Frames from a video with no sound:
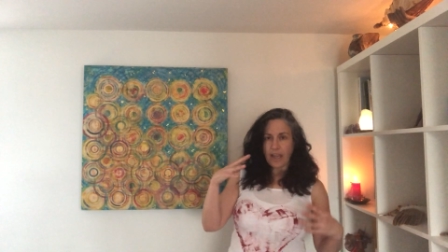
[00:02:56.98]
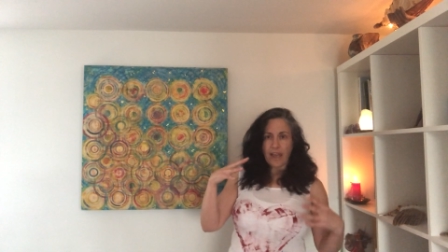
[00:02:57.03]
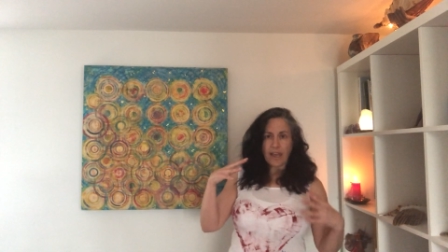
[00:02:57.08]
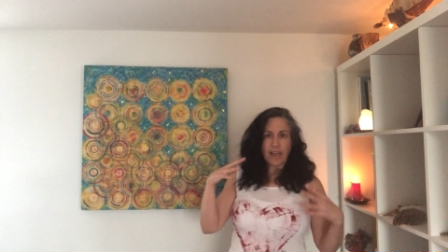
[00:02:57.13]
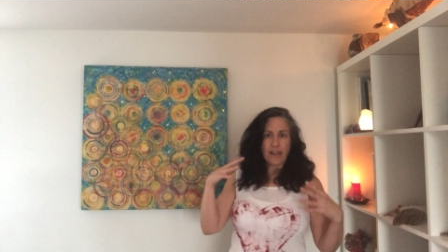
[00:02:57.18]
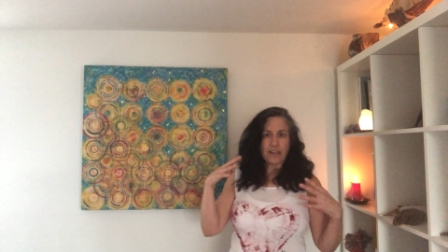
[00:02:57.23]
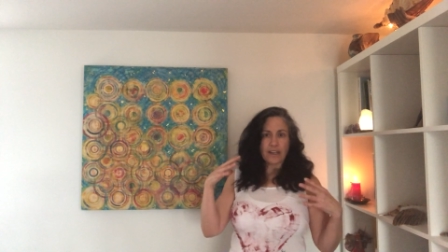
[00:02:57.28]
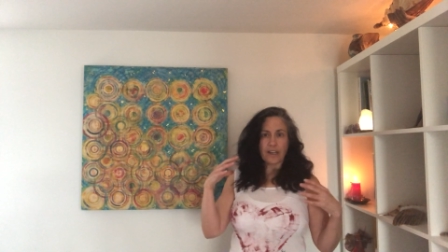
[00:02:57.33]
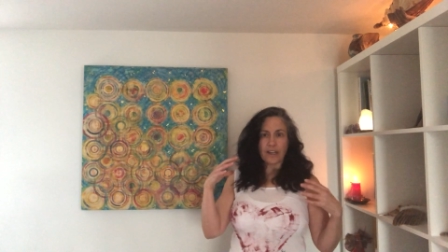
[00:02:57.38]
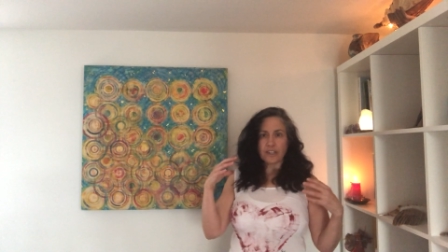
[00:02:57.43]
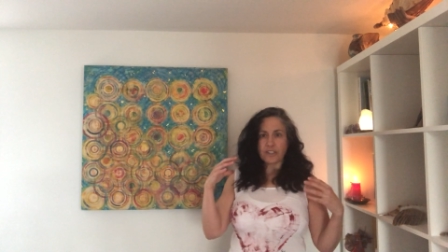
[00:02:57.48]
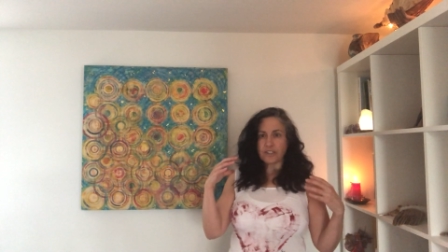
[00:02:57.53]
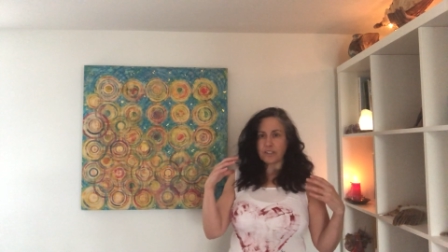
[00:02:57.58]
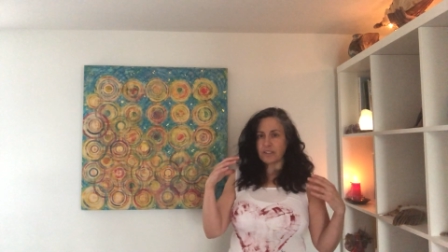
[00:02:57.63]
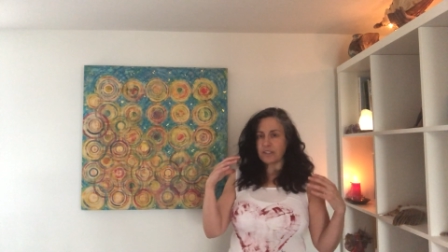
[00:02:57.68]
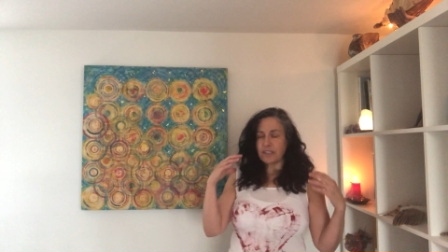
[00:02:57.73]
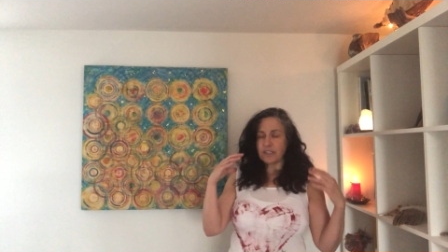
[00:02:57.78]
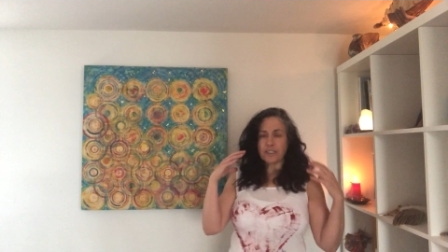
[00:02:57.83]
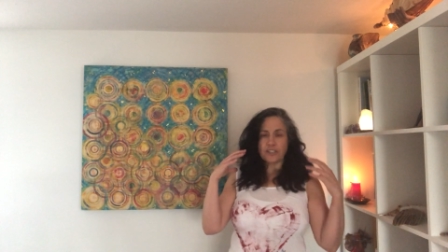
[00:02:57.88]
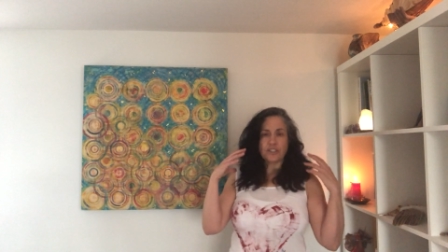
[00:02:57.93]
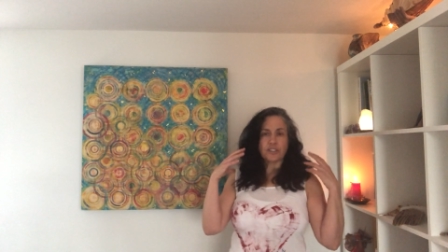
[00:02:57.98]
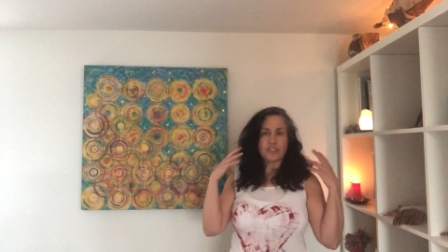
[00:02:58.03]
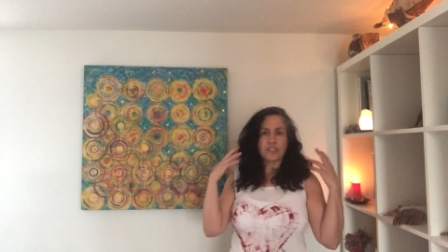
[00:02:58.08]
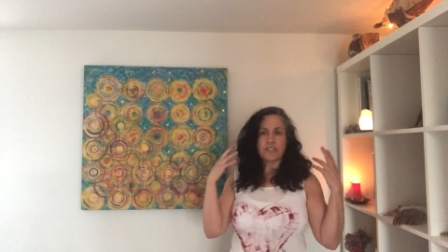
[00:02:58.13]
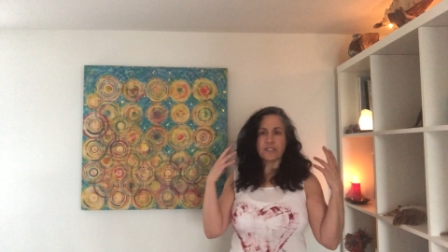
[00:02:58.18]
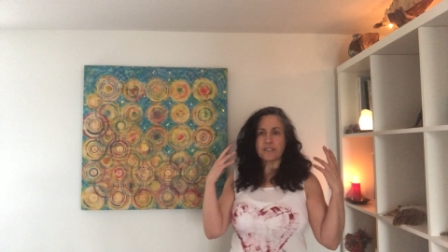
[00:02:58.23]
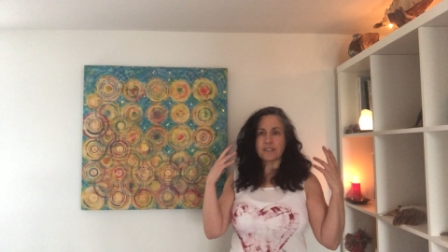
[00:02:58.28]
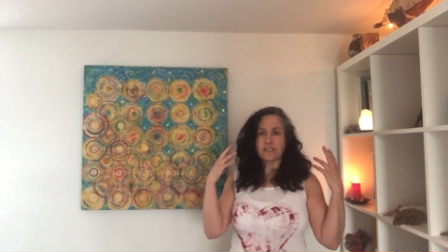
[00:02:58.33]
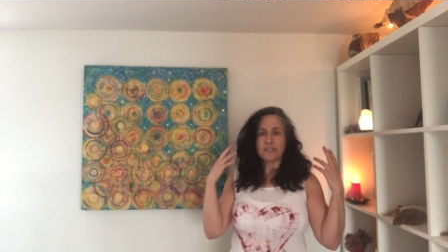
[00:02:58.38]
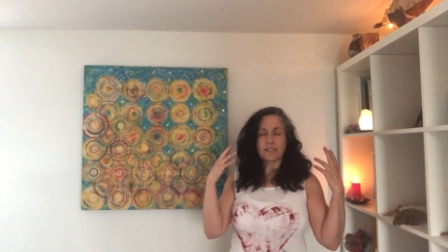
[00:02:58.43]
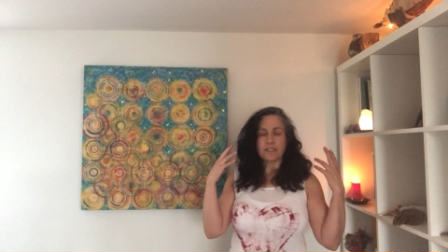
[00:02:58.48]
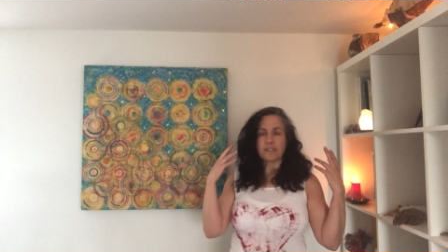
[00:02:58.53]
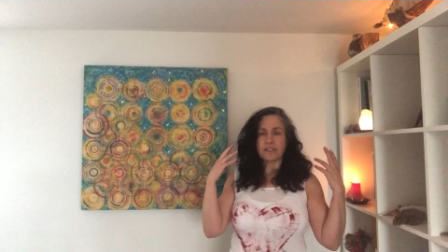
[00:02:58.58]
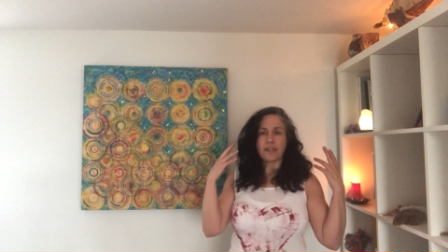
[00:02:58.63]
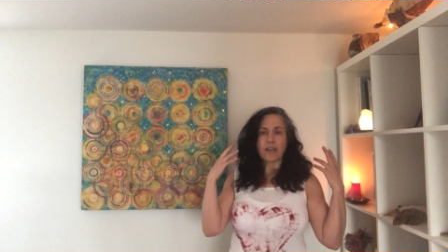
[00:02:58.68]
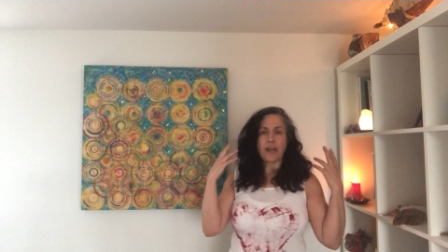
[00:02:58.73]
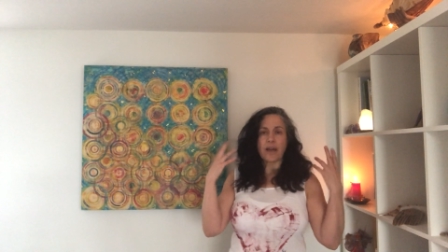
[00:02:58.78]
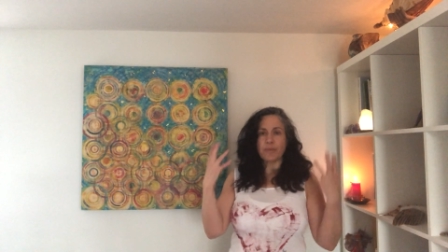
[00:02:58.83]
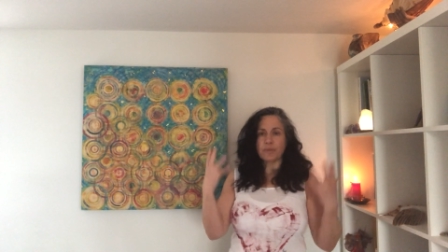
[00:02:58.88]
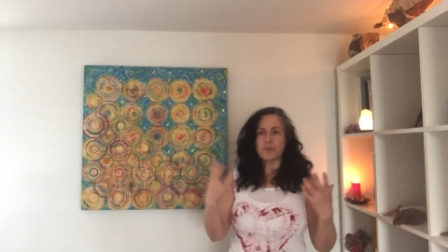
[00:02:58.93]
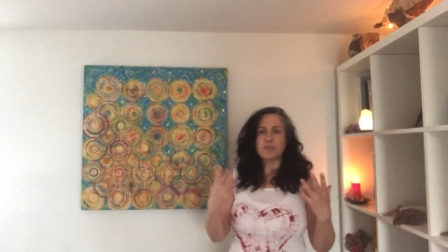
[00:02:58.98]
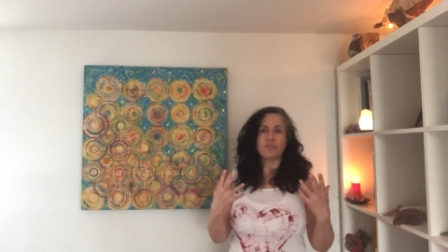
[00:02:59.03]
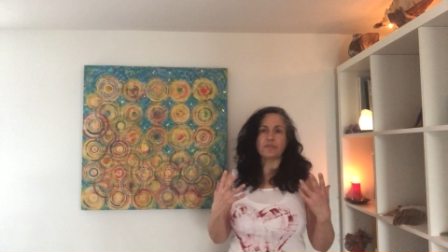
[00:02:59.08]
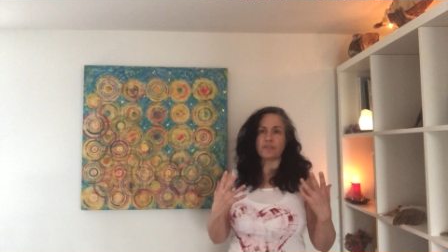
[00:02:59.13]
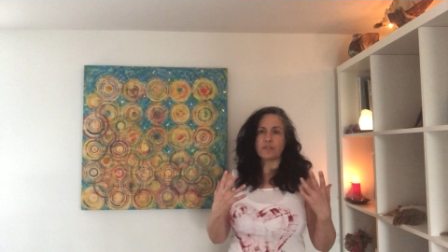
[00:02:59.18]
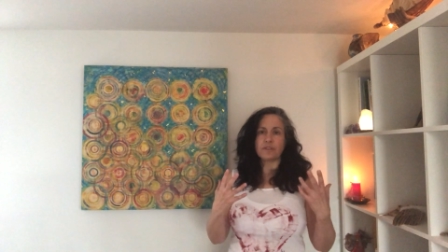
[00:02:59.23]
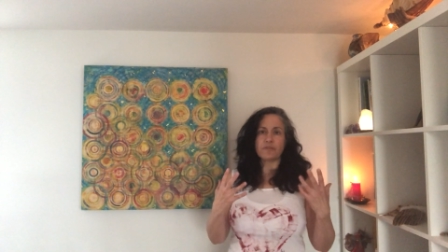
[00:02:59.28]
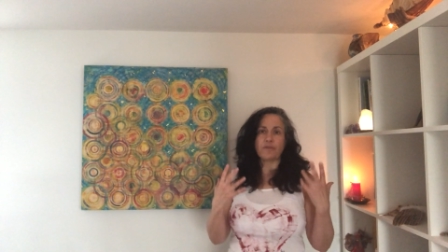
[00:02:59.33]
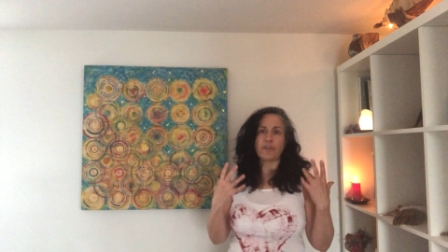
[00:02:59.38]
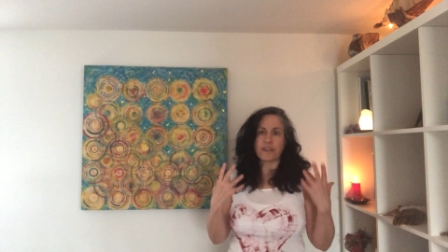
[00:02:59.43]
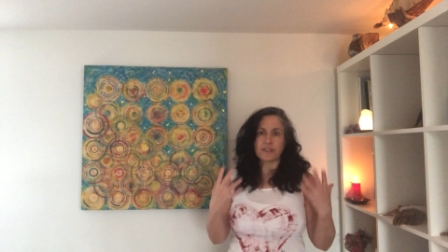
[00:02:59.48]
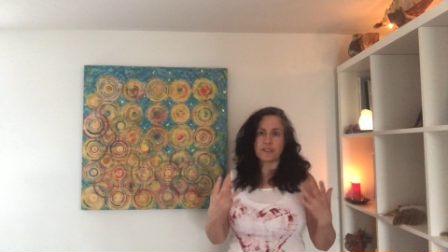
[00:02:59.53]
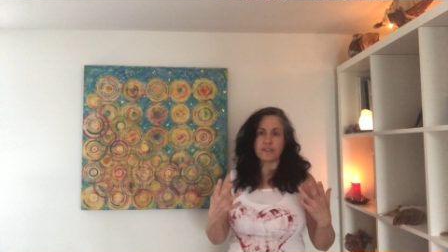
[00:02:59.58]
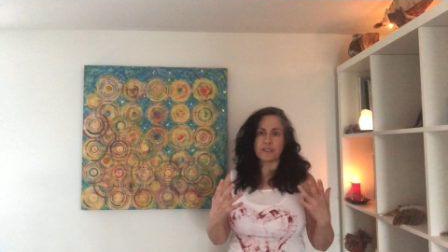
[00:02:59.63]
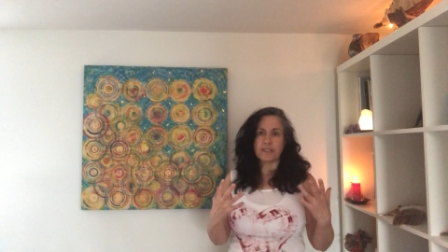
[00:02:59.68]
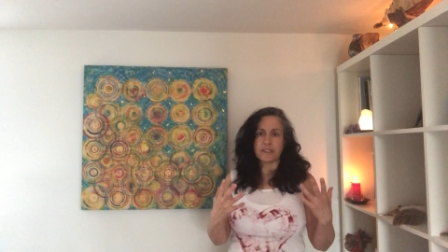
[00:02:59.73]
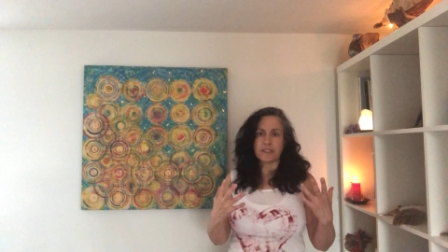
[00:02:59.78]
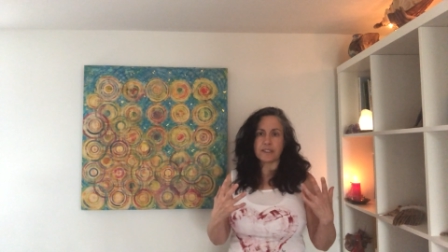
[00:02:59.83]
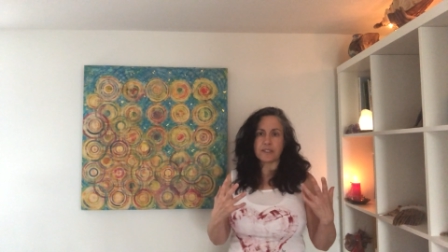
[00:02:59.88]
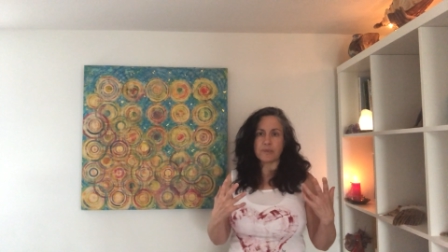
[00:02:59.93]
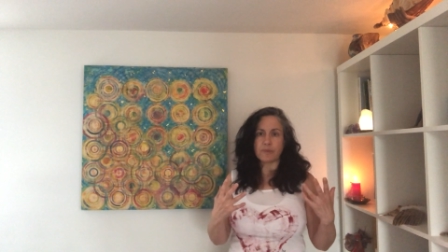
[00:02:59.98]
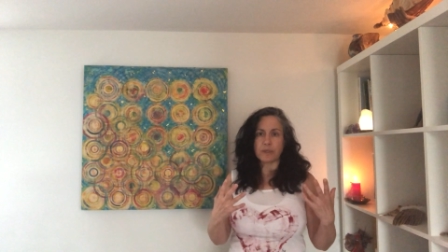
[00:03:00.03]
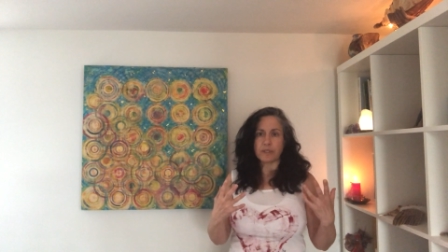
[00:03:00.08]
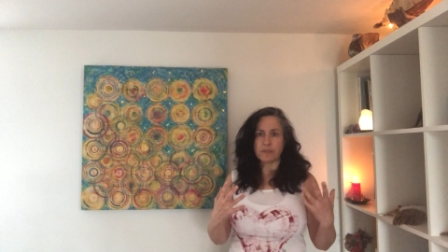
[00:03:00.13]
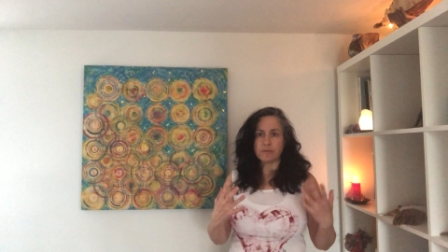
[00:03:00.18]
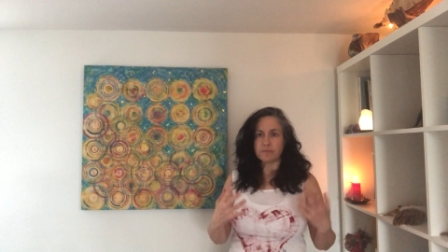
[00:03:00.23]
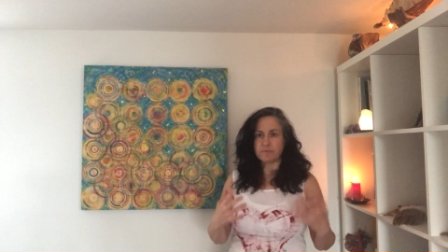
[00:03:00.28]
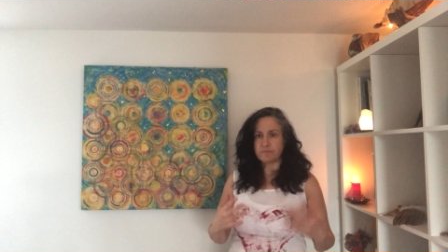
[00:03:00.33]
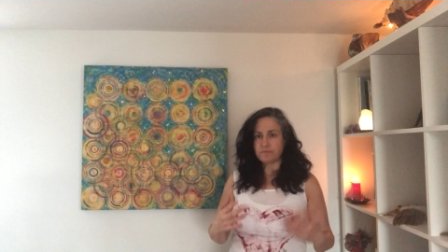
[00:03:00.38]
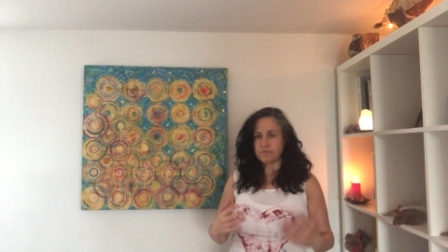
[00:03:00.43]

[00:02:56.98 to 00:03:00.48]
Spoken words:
And it absolutely fascinates me.